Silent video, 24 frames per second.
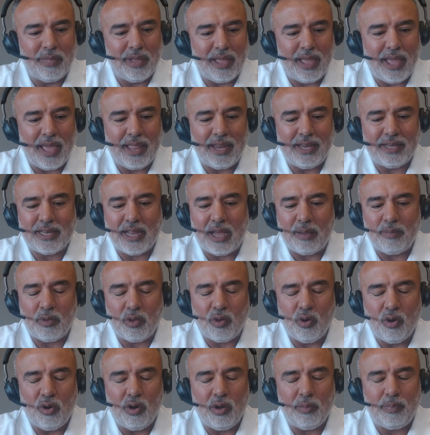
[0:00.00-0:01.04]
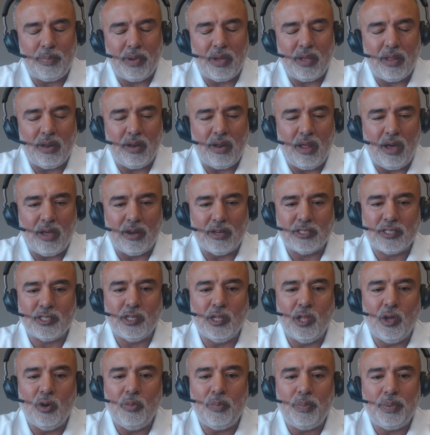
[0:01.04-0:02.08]
Anytime you go up on a
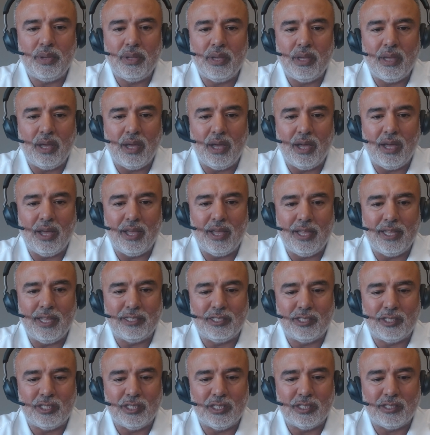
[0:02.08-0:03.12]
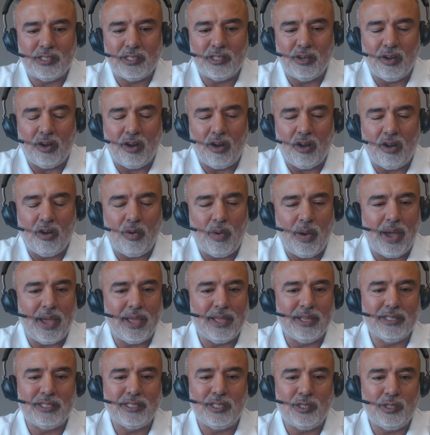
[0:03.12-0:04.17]
slope, it's just your ROI
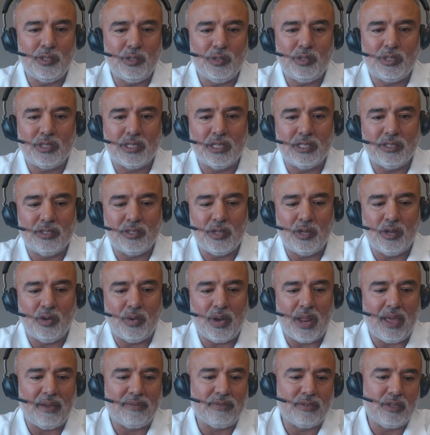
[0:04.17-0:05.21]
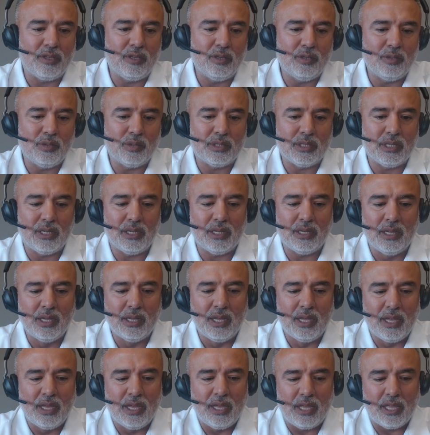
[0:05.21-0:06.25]
is huge because you don't have to use a
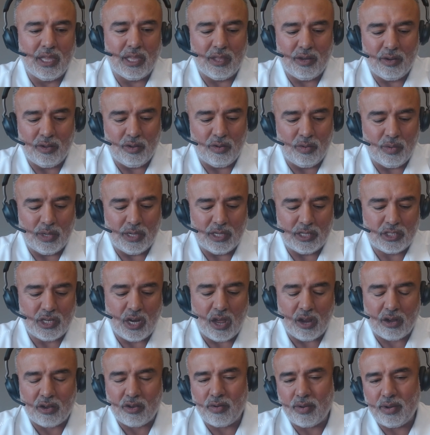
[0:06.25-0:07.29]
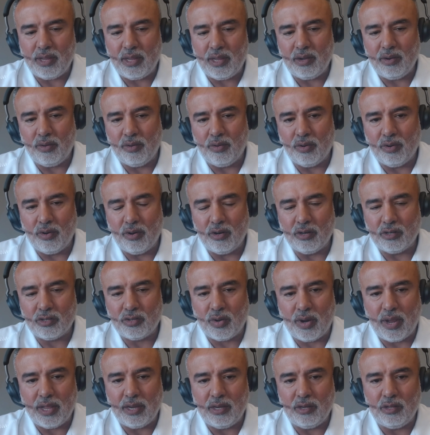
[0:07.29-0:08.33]
shotcrete or try
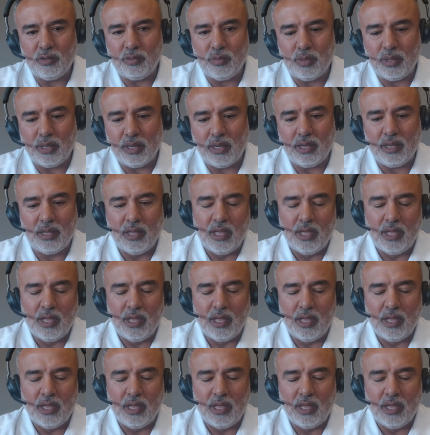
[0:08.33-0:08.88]
and do